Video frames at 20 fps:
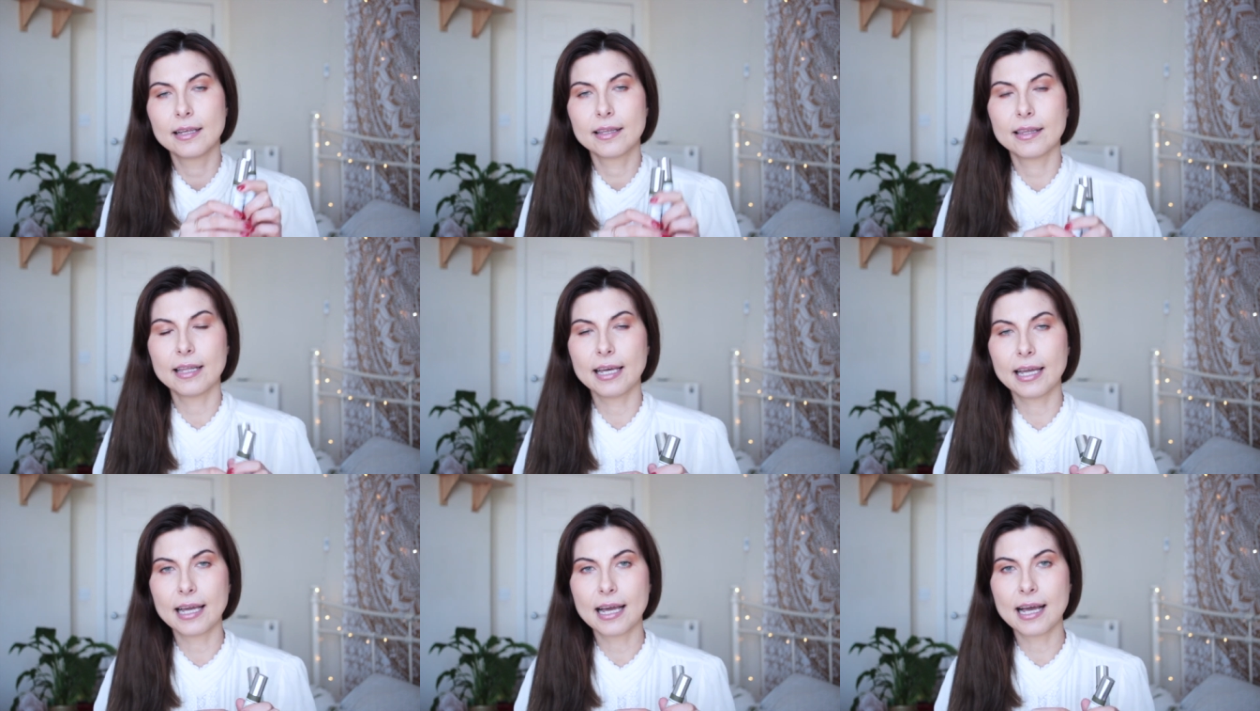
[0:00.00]

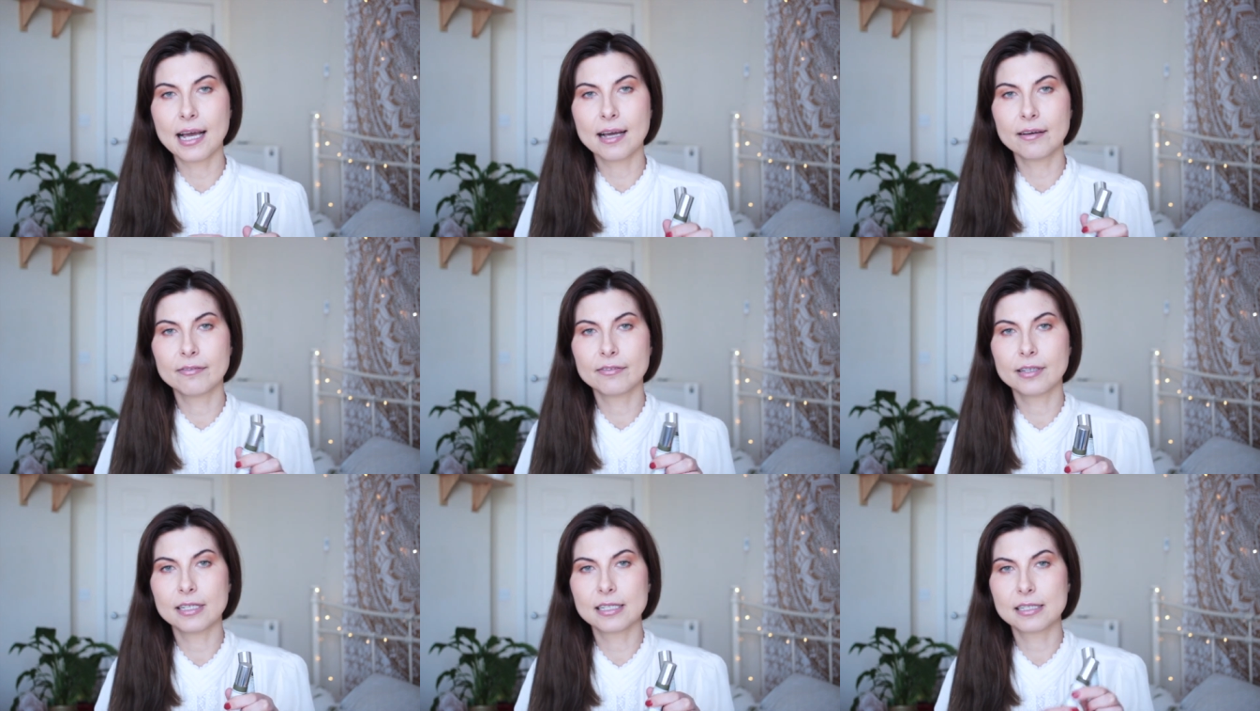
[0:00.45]
They
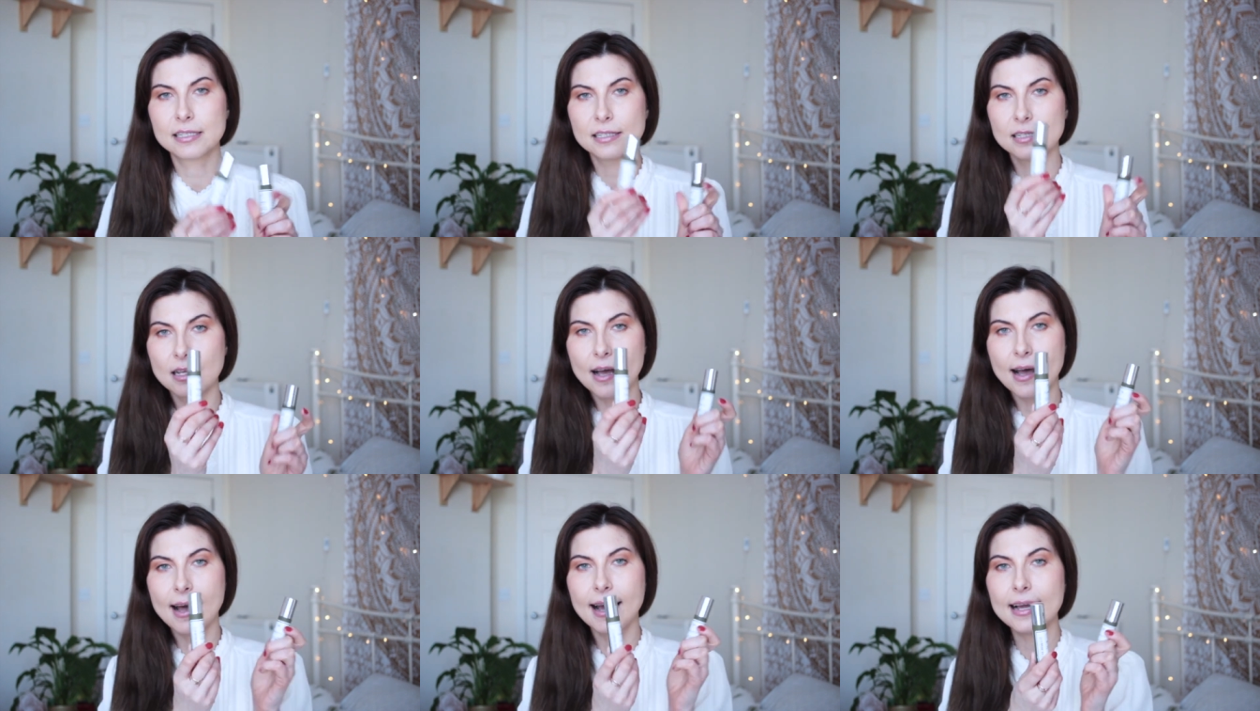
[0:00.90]
have this
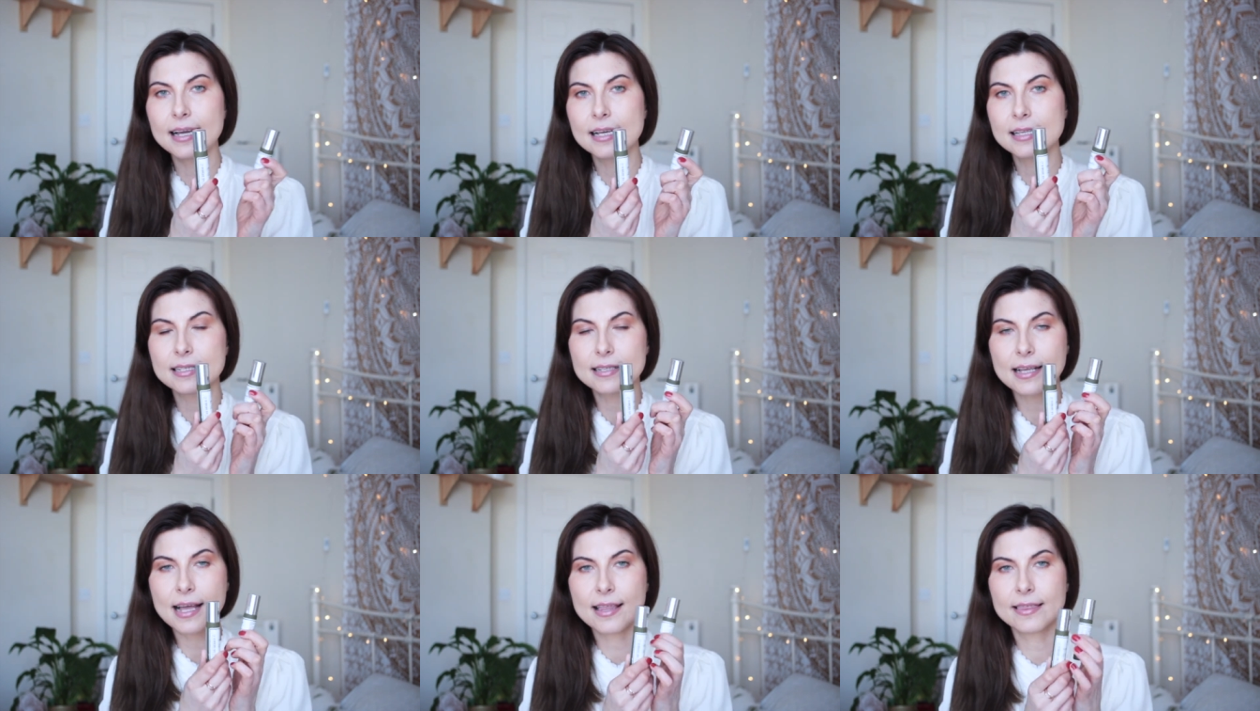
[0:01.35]

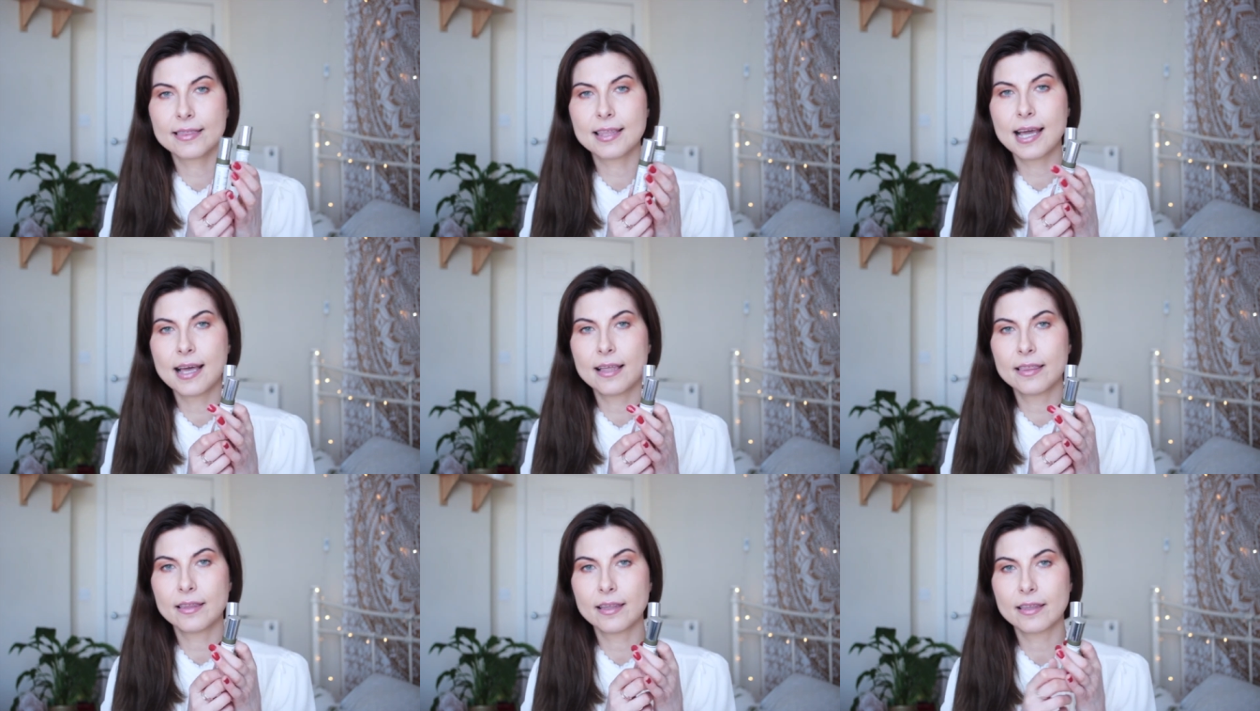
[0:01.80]
size, and
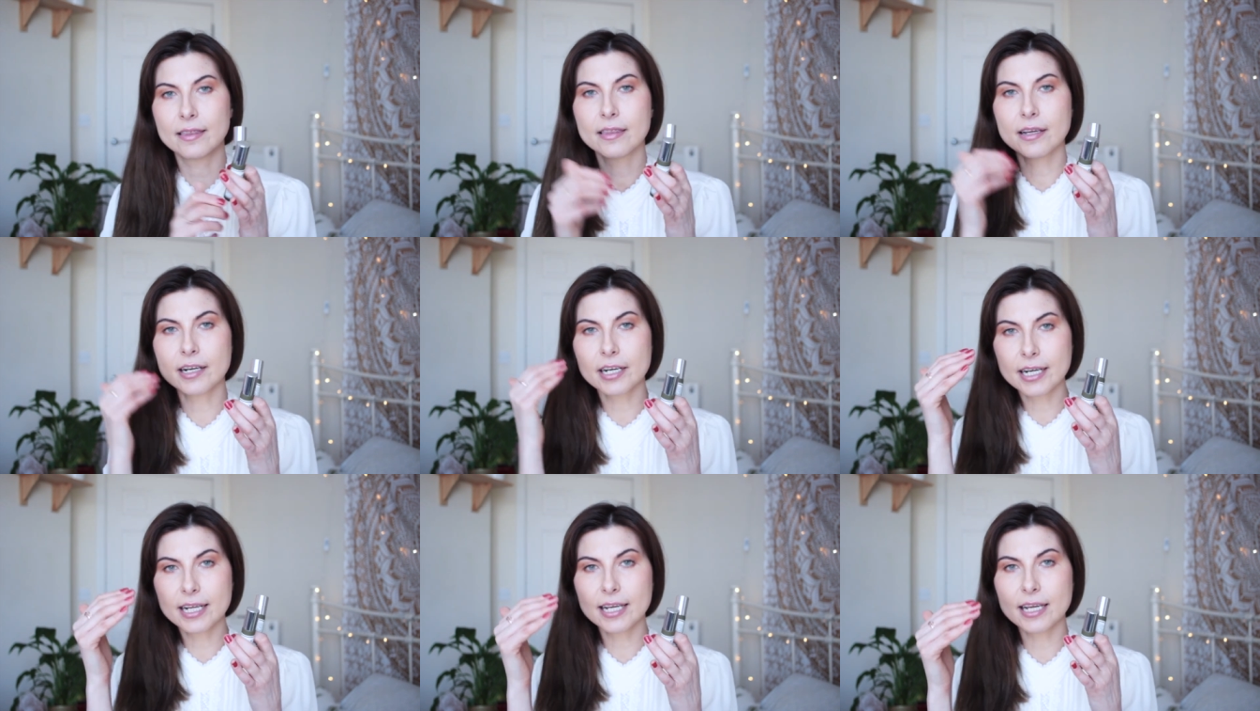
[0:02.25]
then the
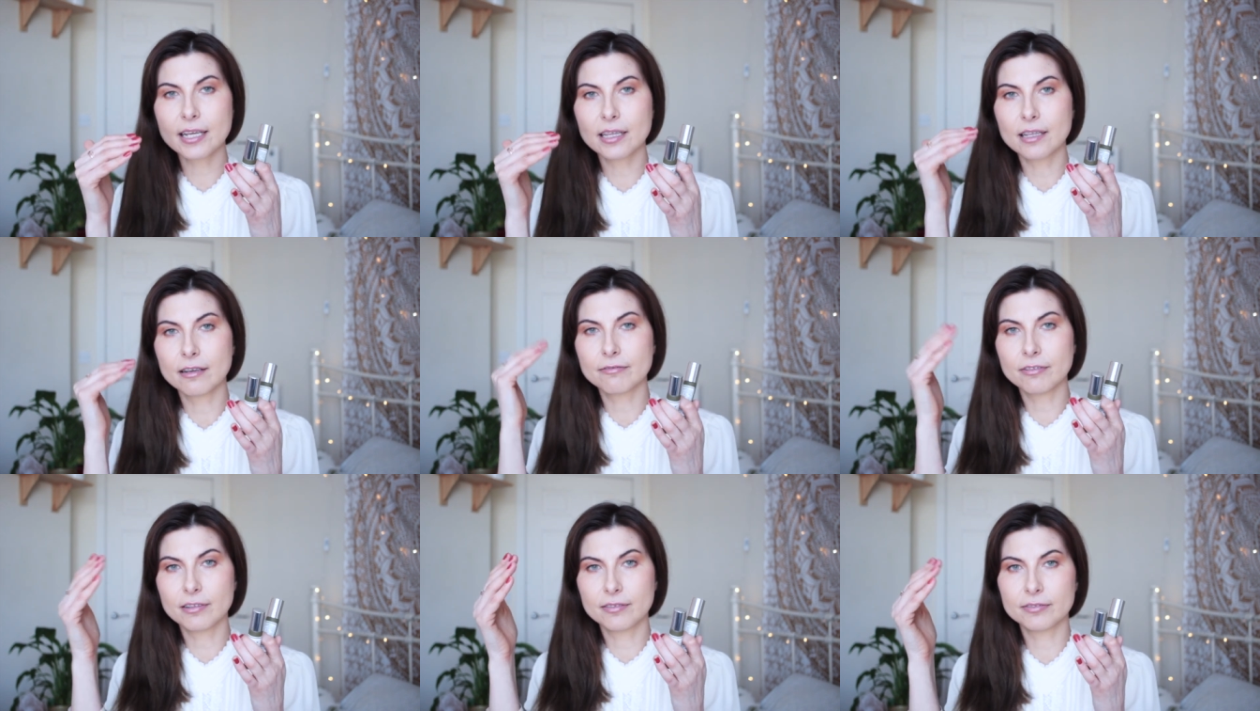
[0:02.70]
thirty,
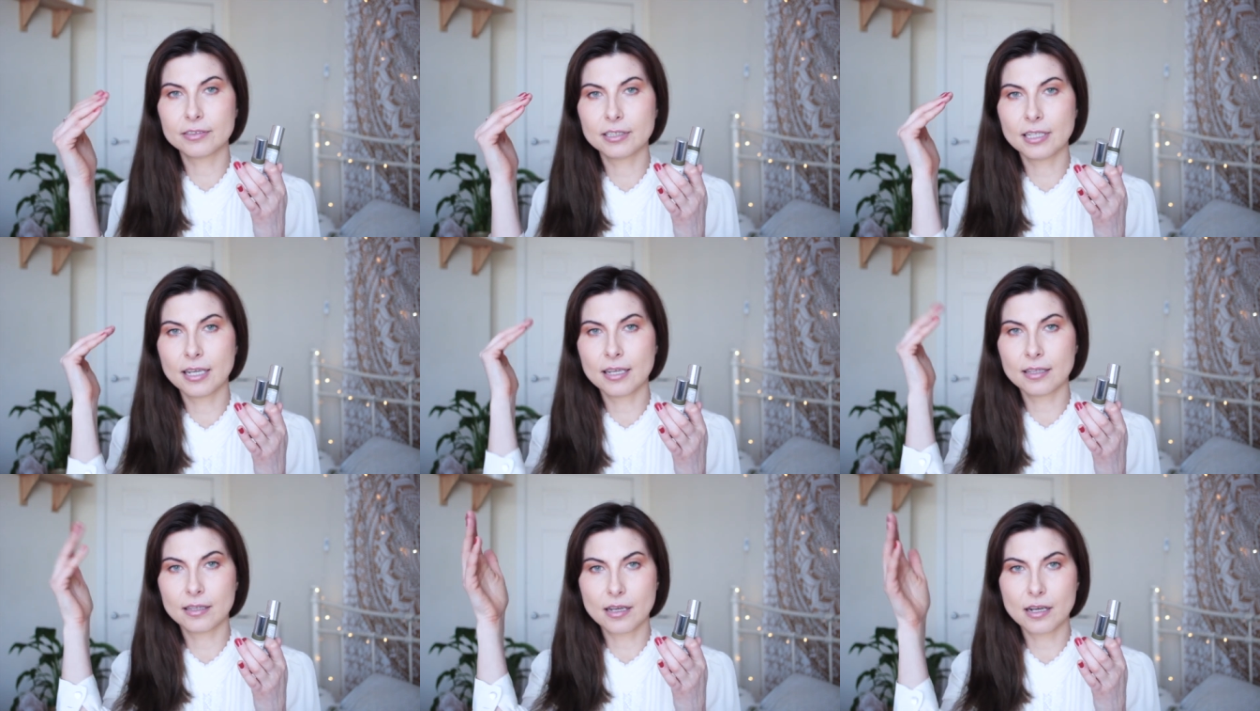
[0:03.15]
the
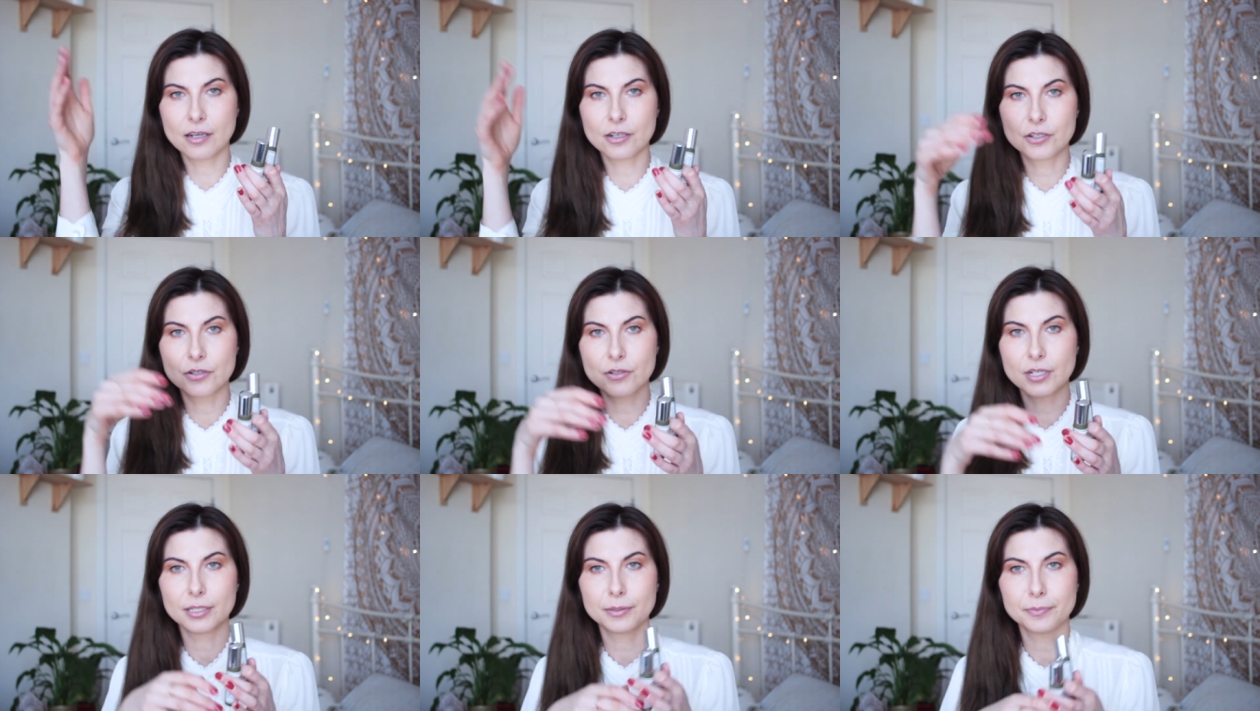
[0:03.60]
fifty, and the one
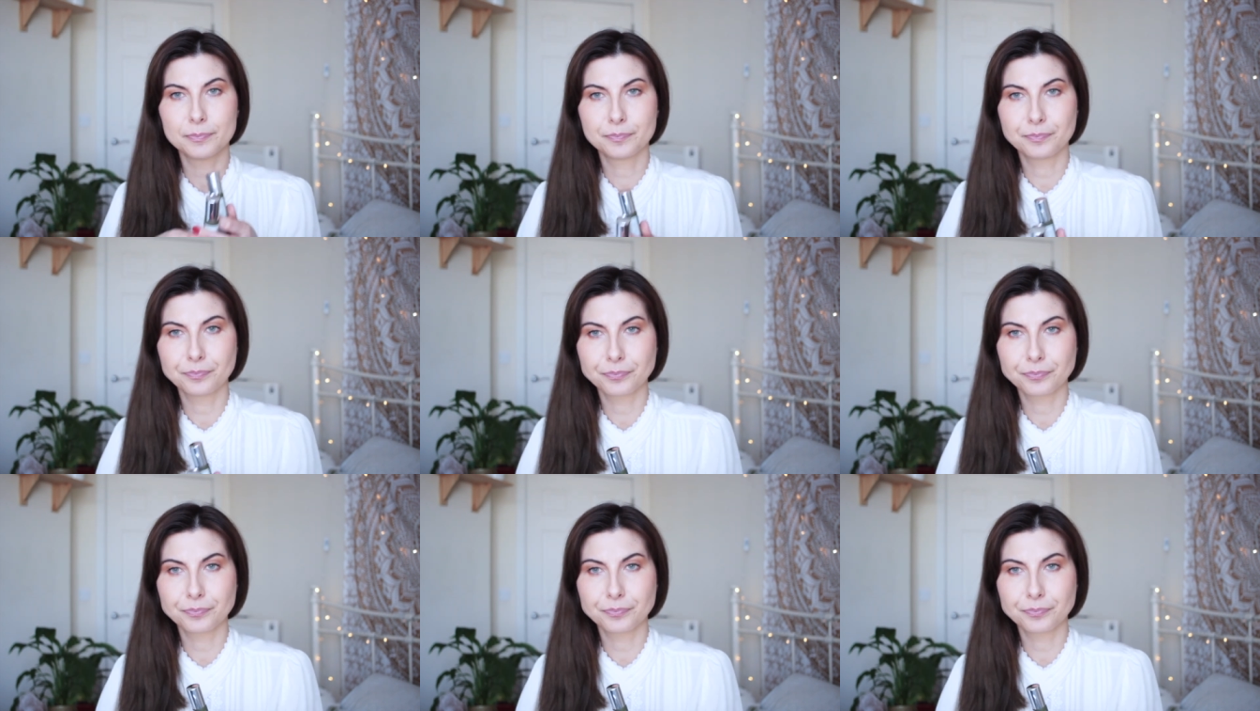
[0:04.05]
hundred.